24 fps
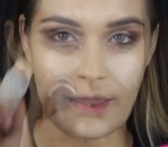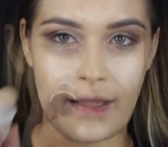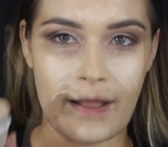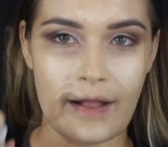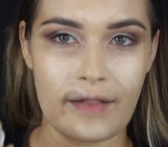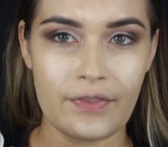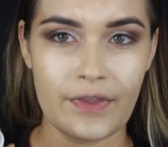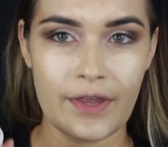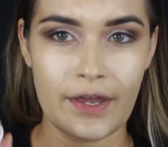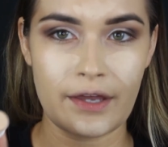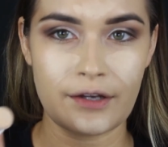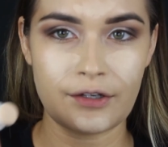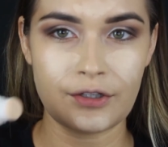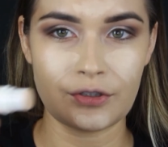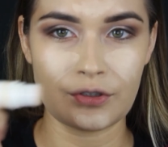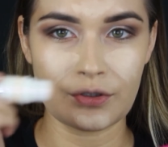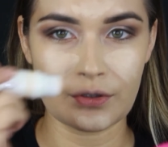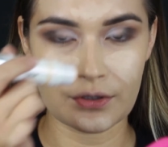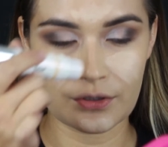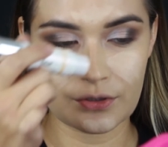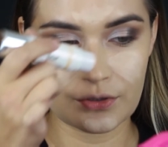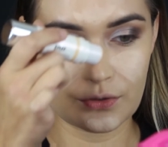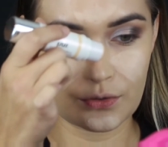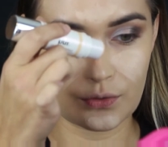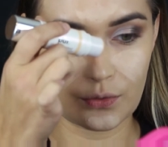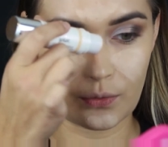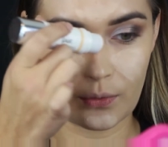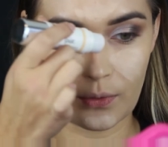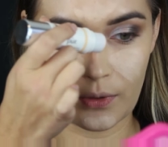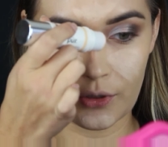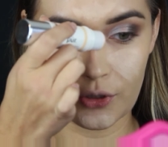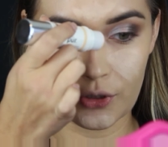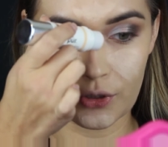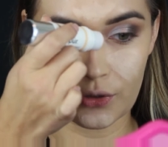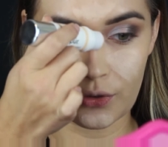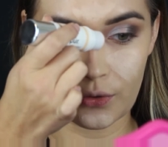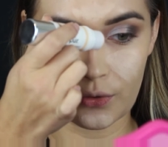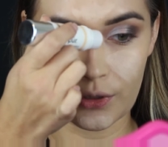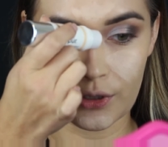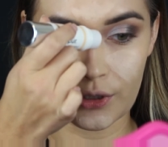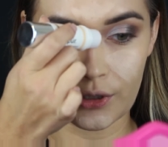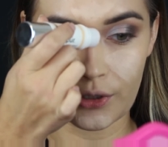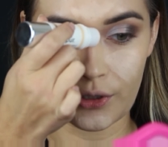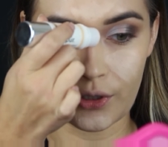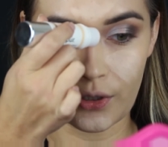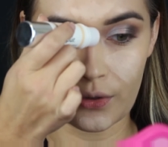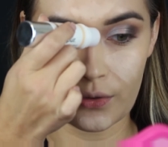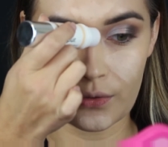And then you can do your
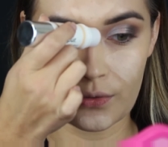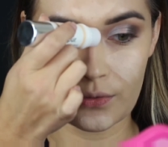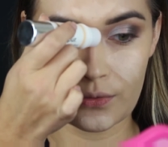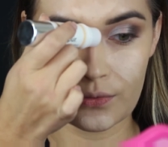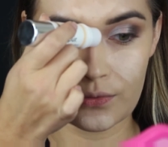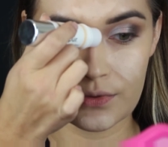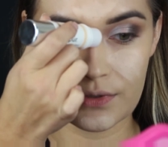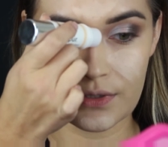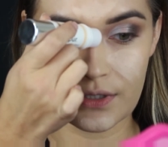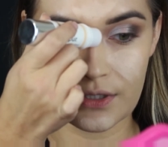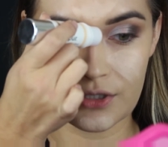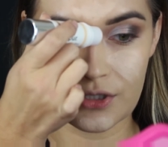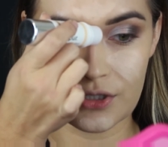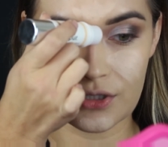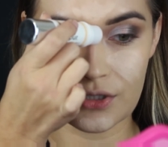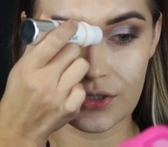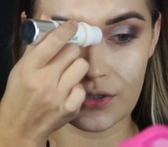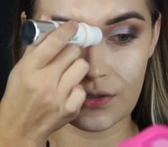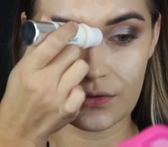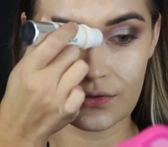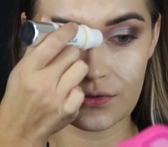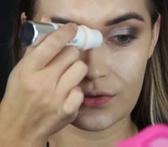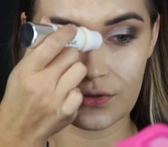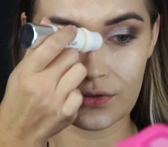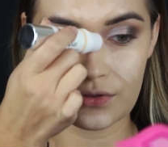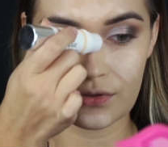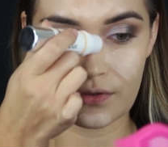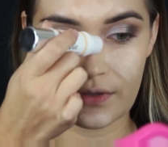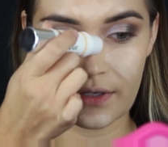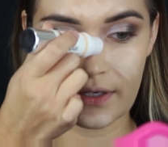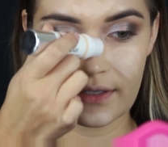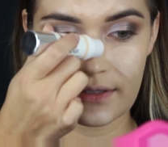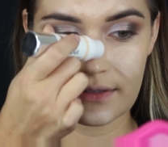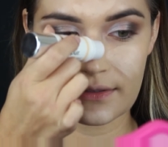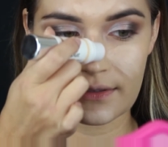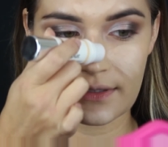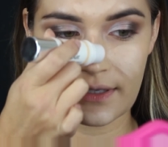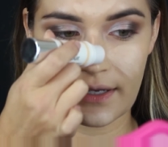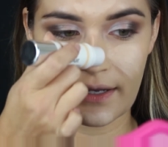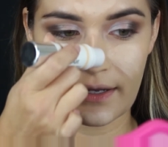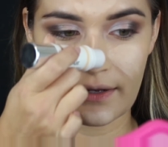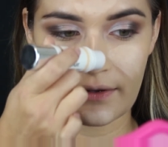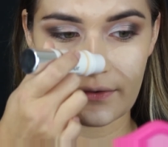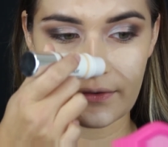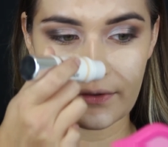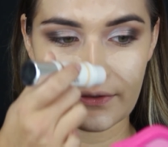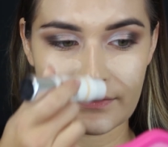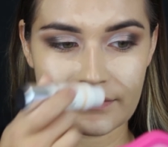nose and just go straight
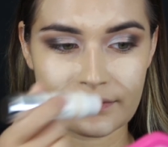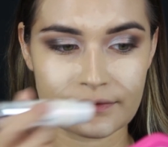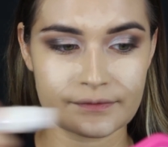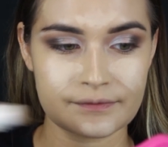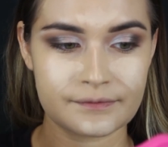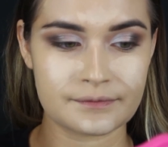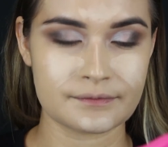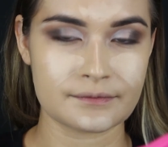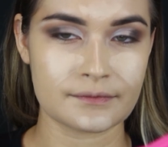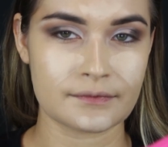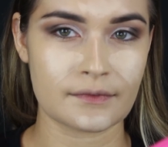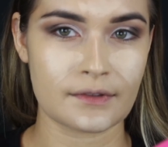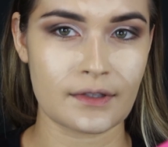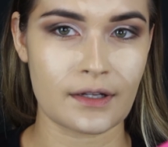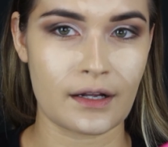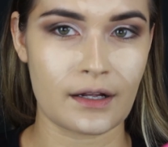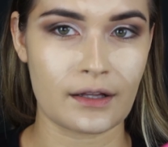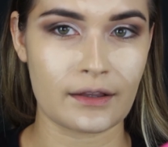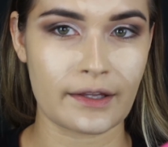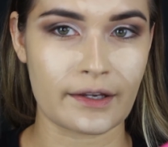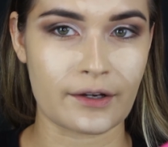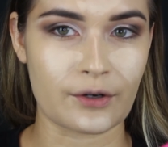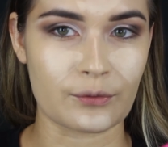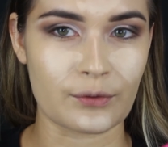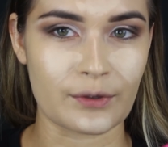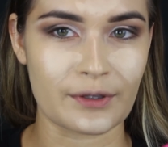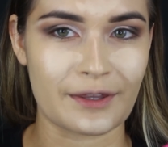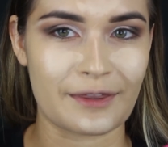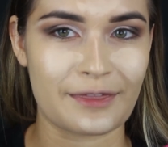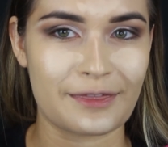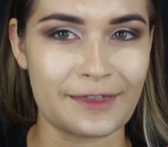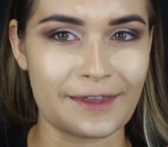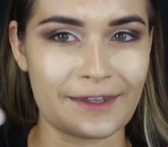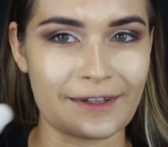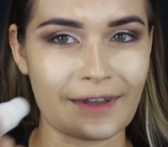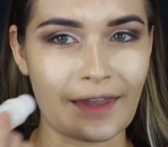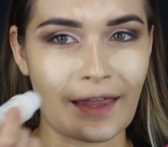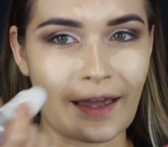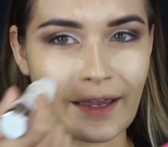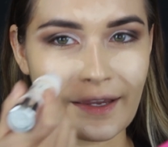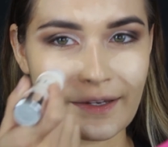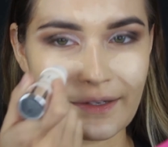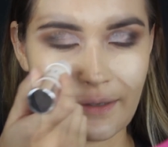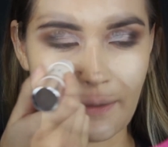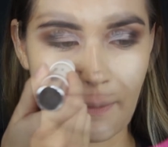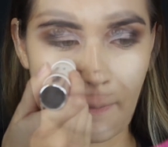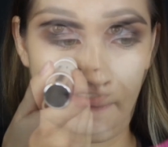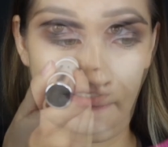down, like a really thin
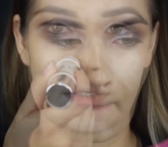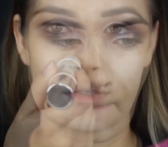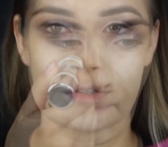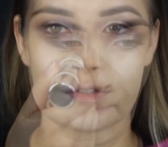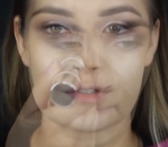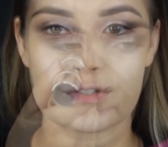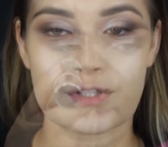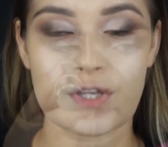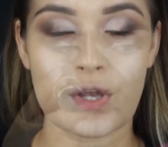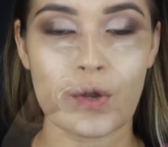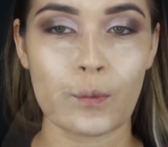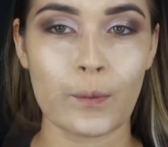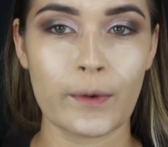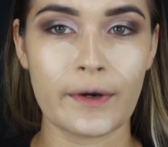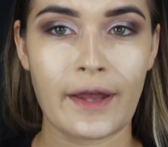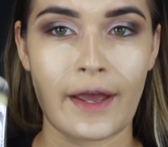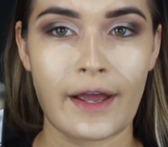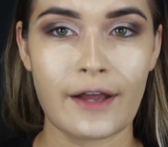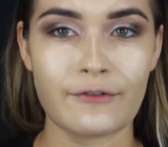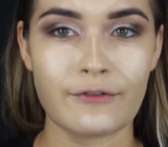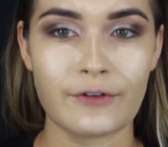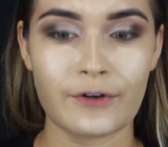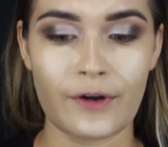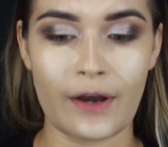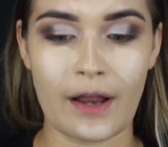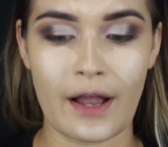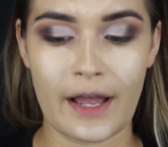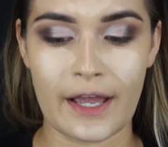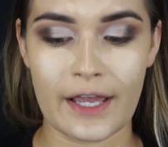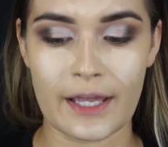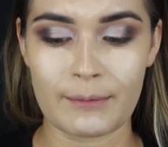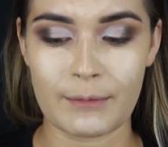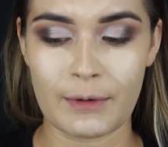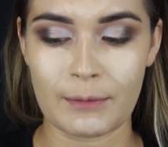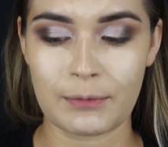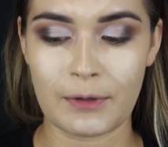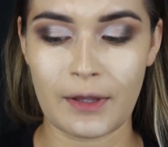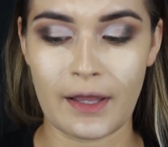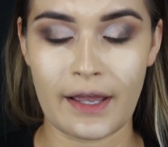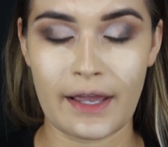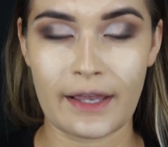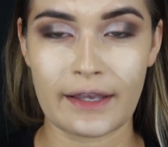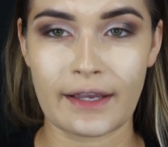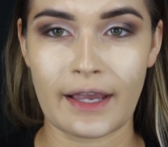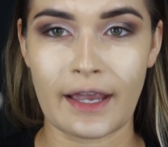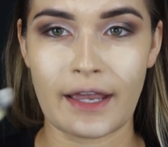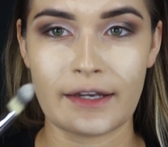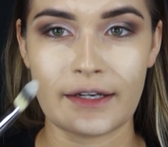line. So whenever I am
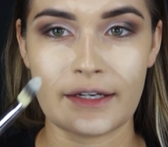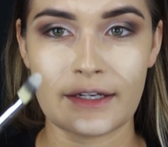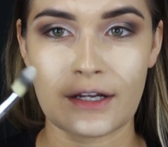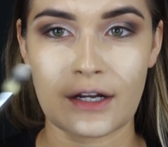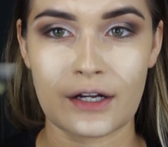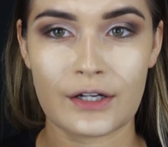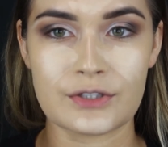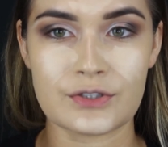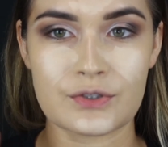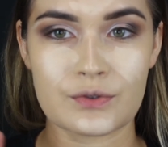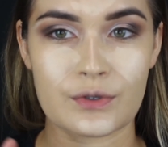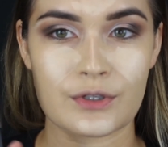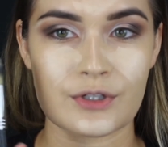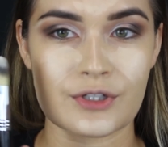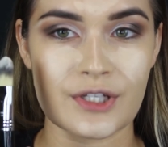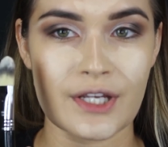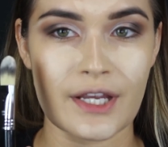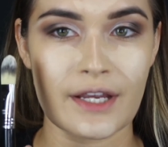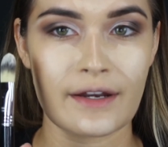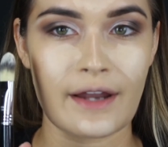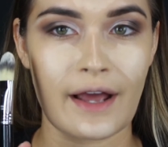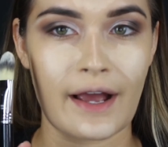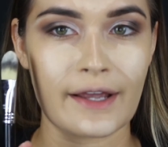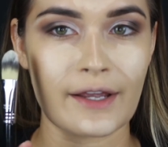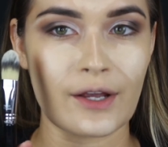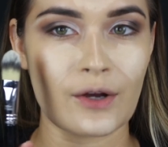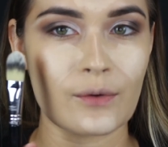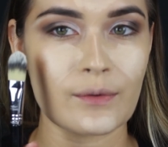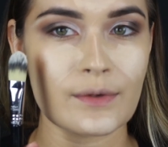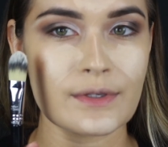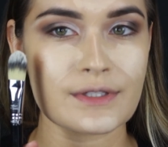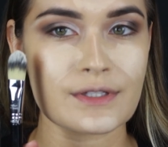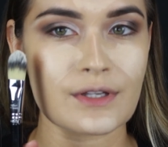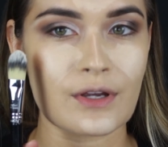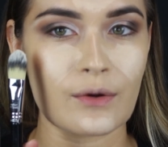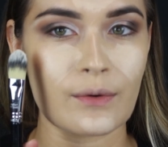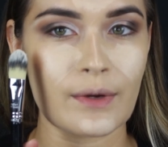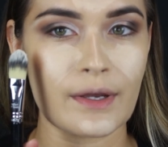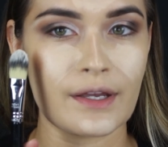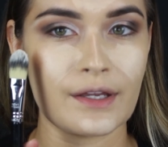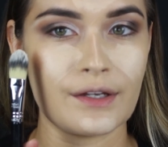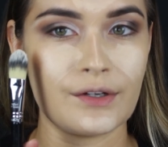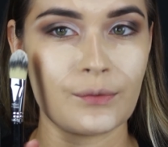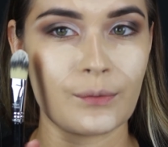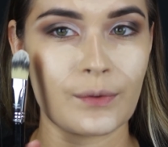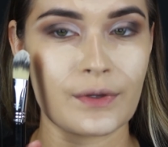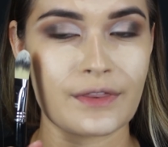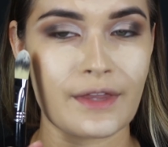applying any contour shade, I always go
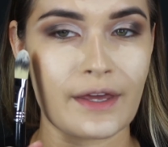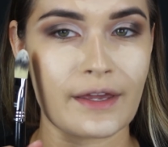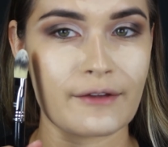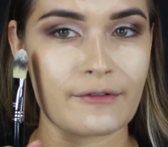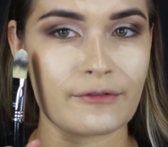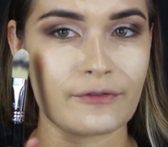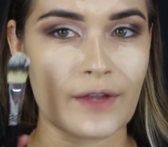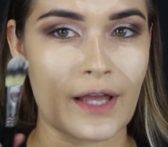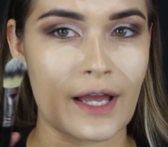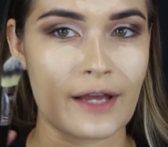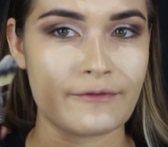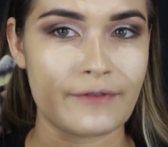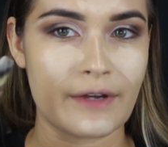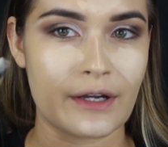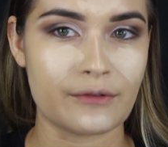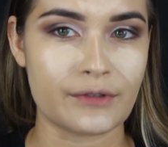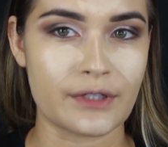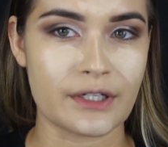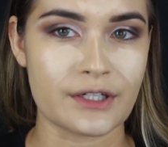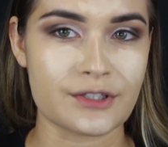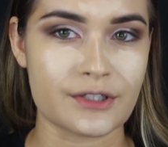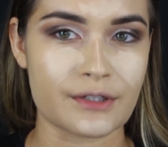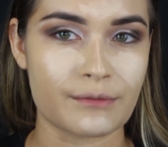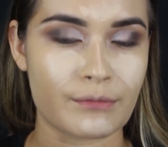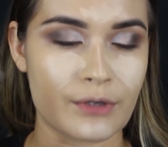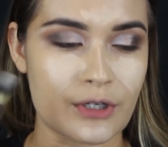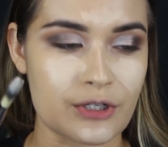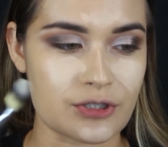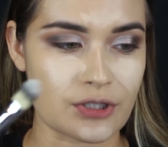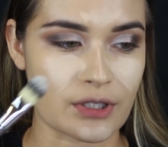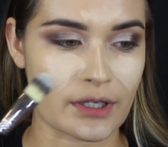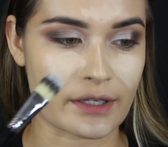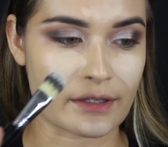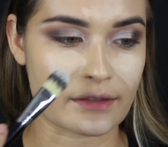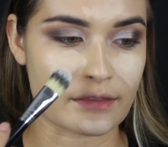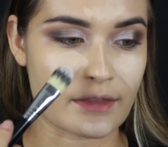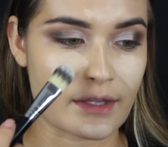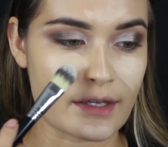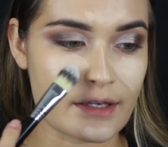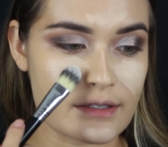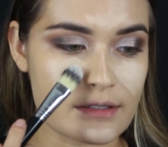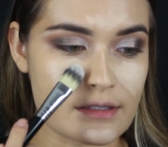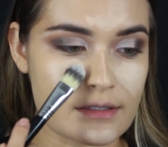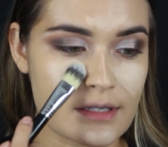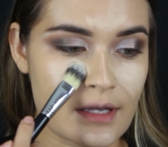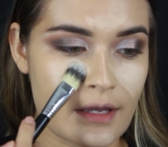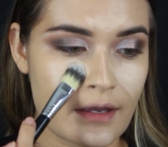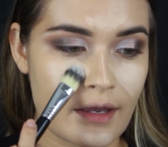in with a flat foundation brush like
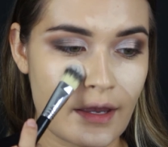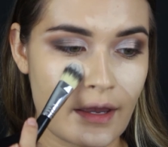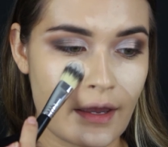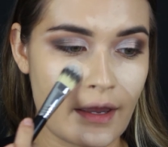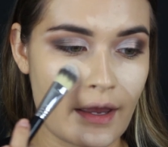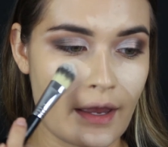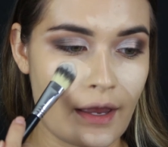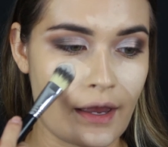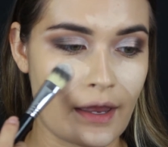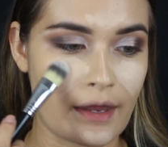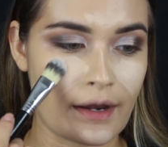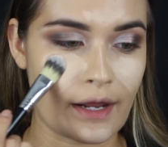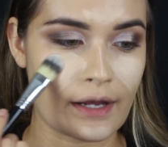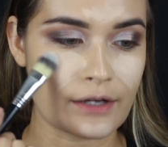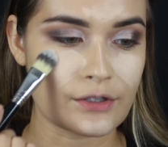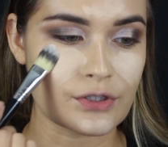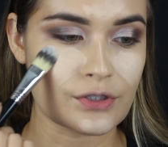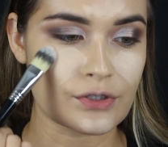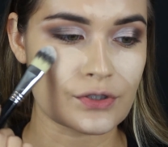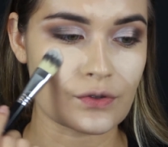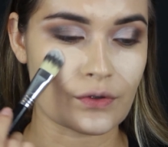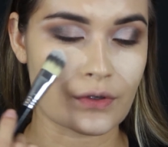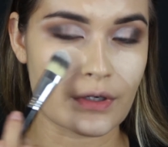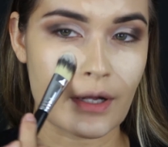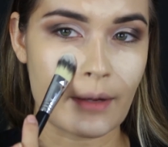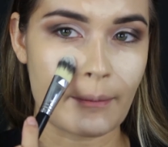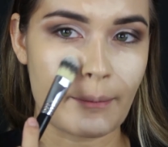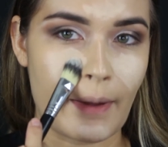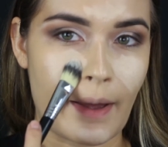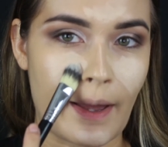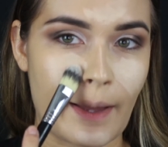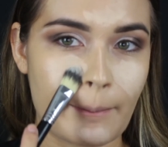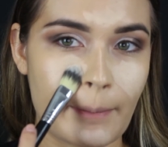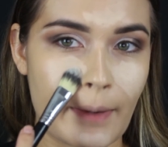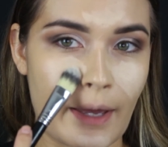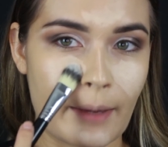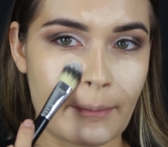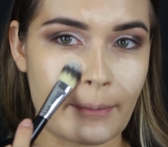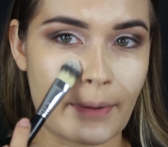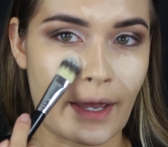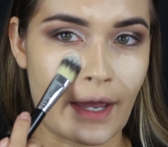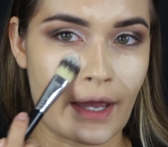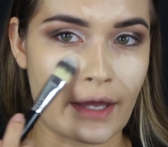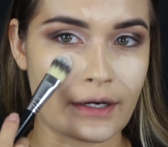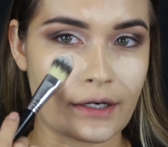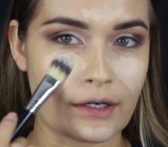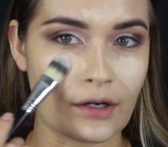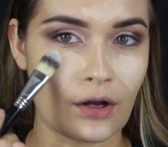this, and I just sort of
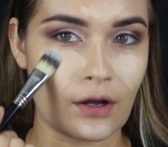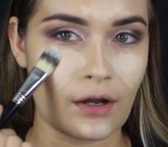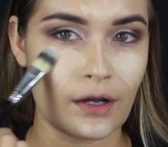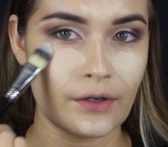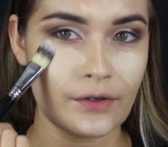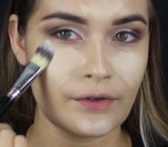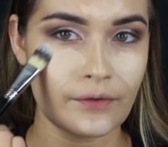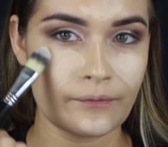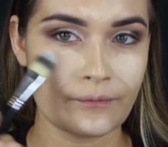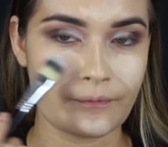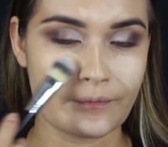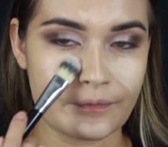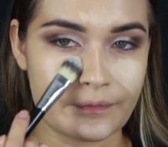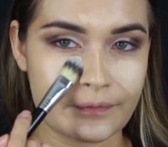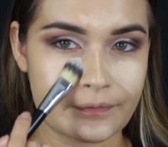pat it on.